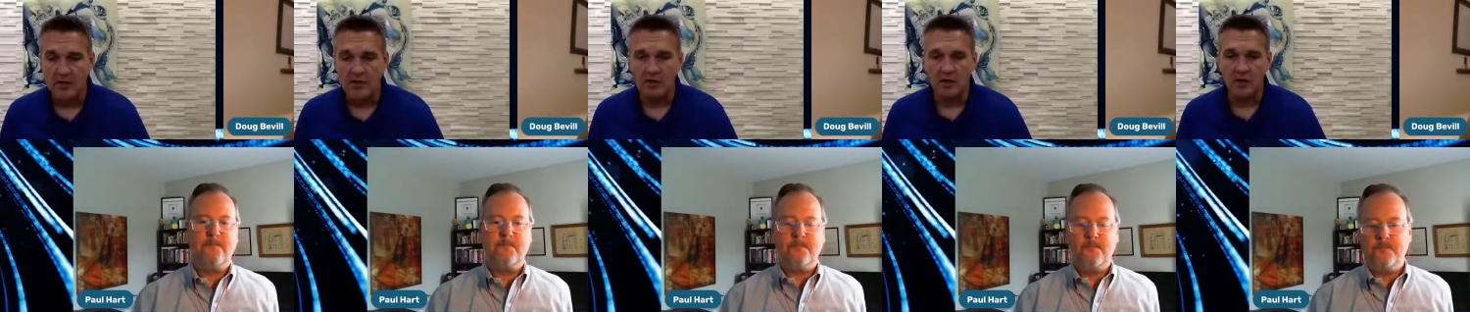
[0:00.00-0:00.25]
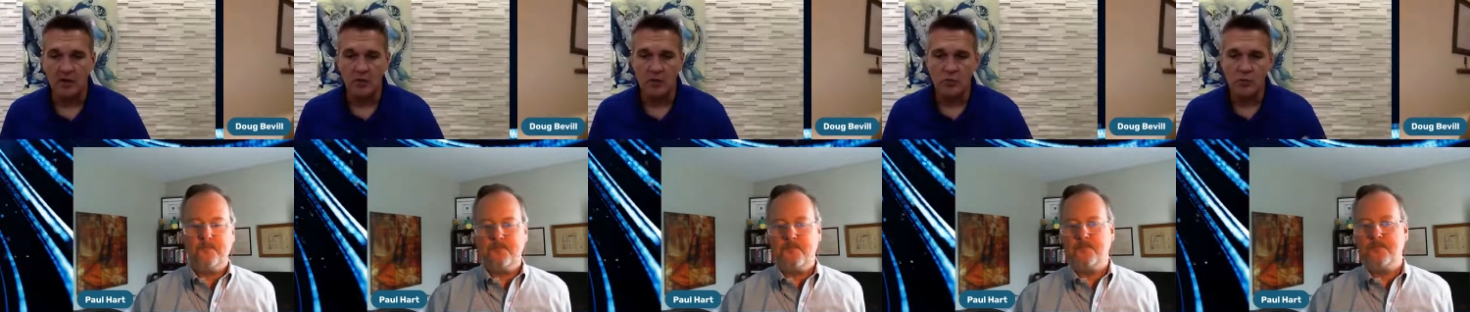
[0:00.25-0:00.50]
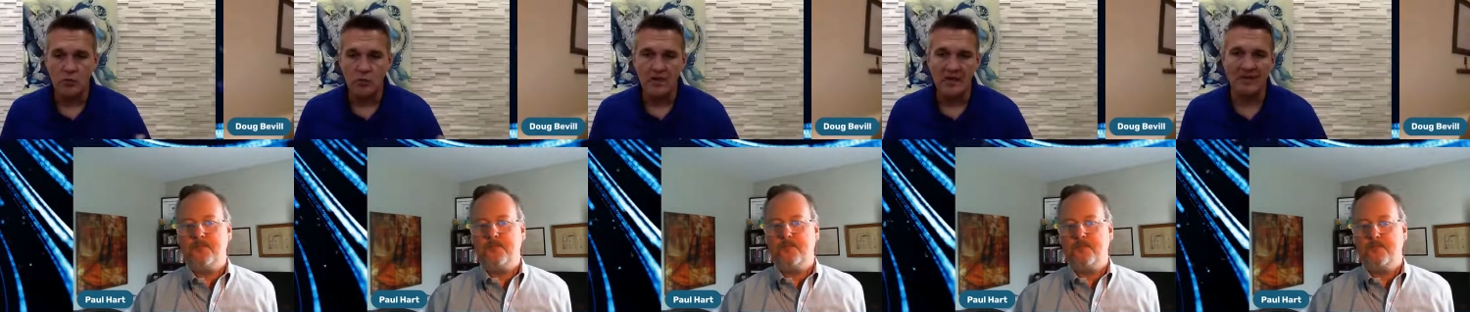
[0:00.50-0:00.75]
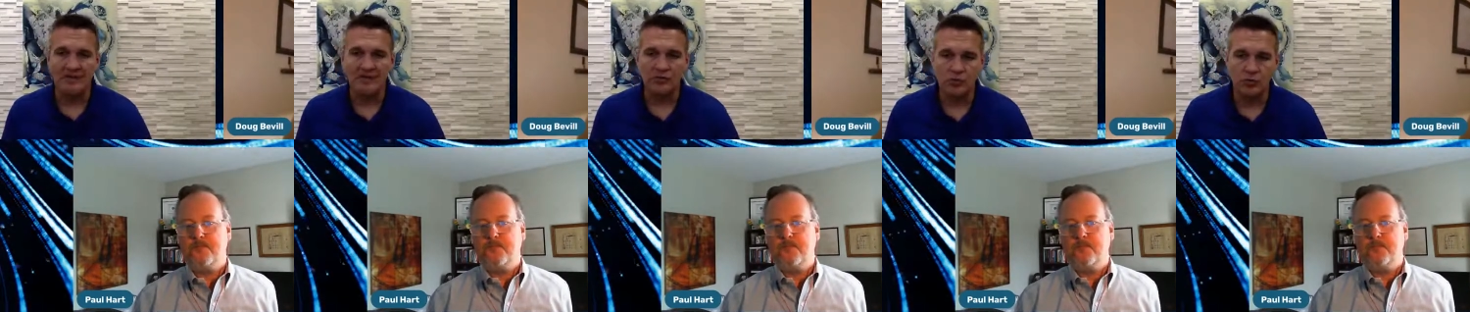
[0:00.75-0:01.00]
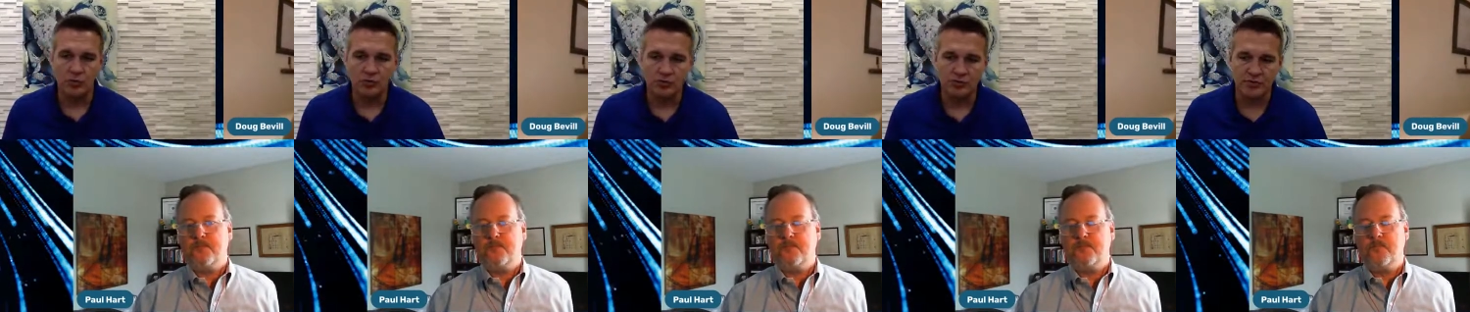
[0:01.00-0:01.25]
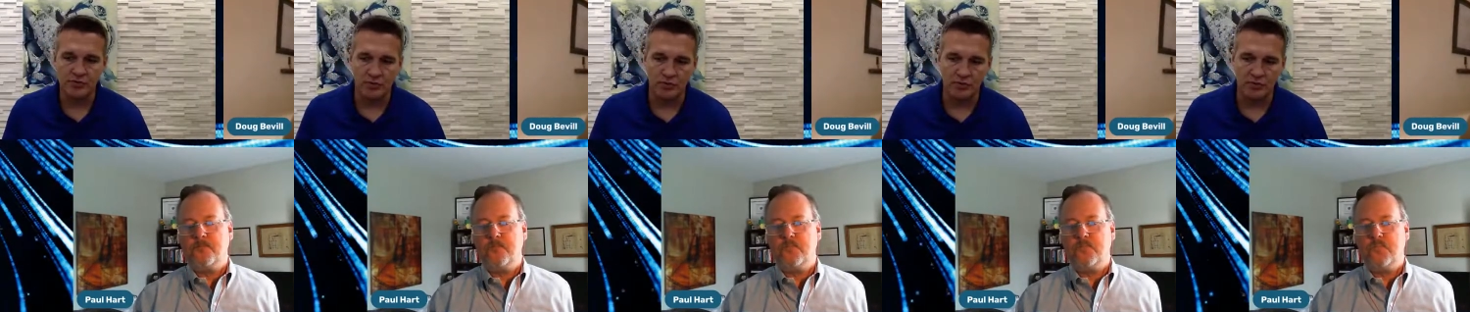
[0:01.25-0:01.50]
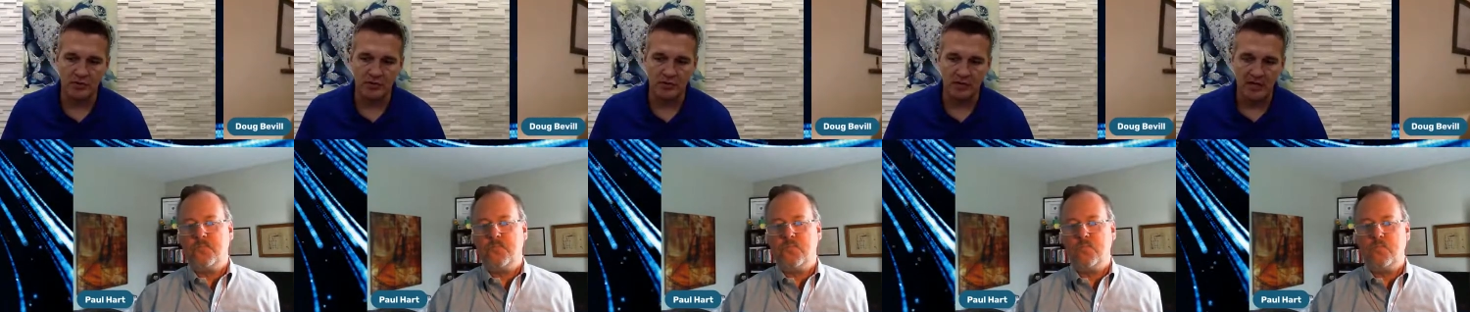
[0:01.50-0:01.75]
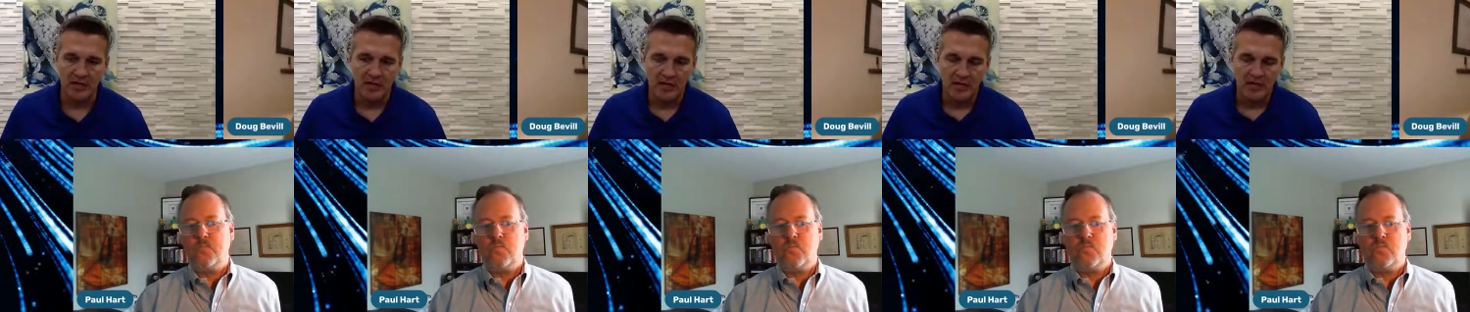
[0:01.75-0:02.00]
Speaker 1: uh, we have tools to
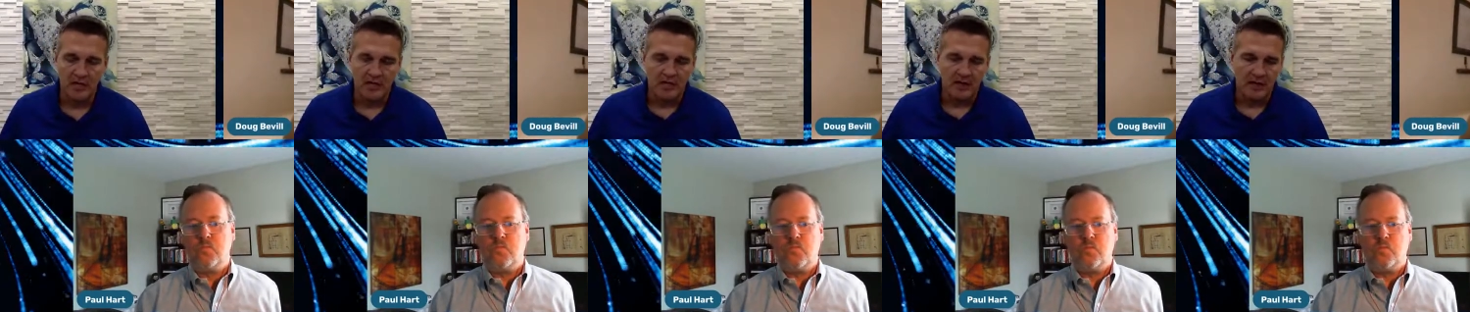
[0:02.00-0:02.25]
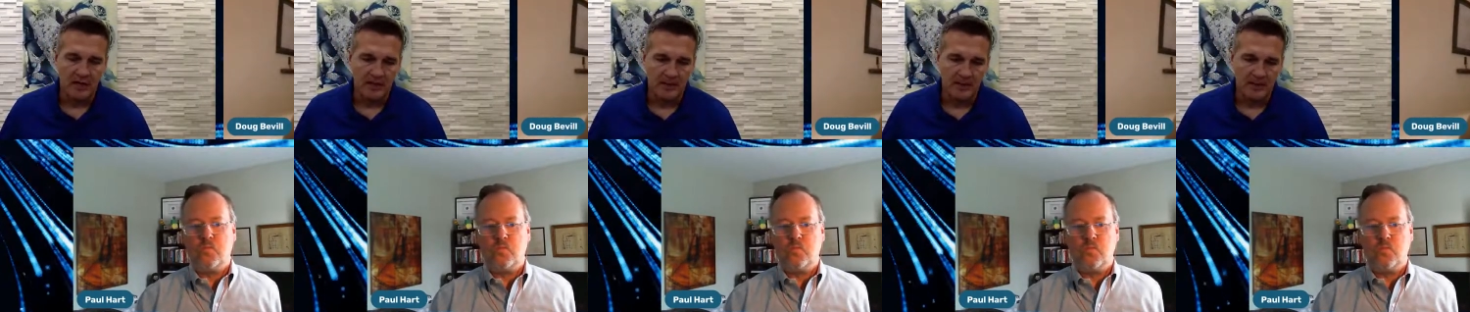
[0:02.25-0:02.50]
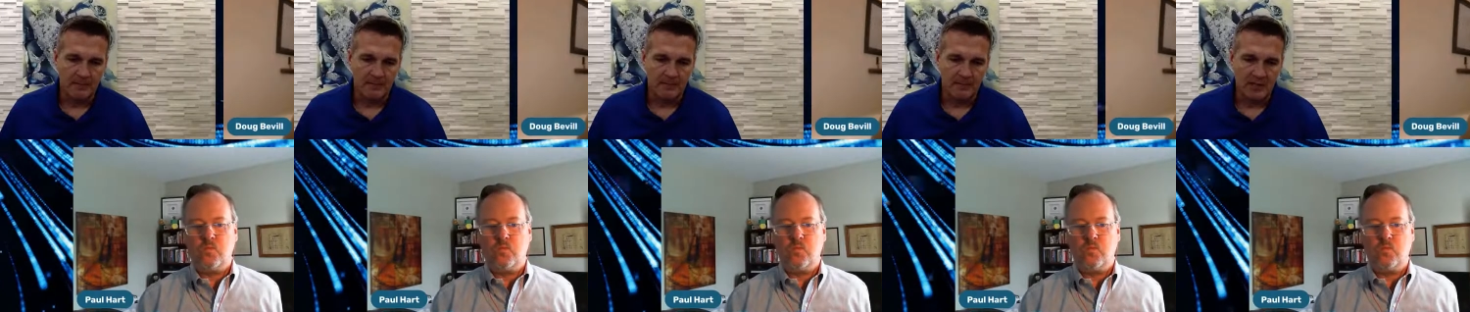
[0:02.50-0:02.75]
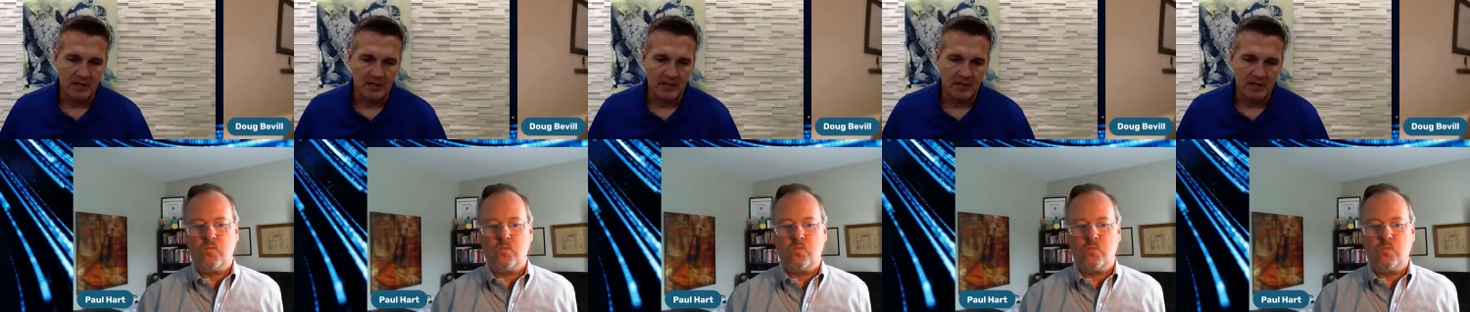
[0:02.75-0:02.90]
really uh,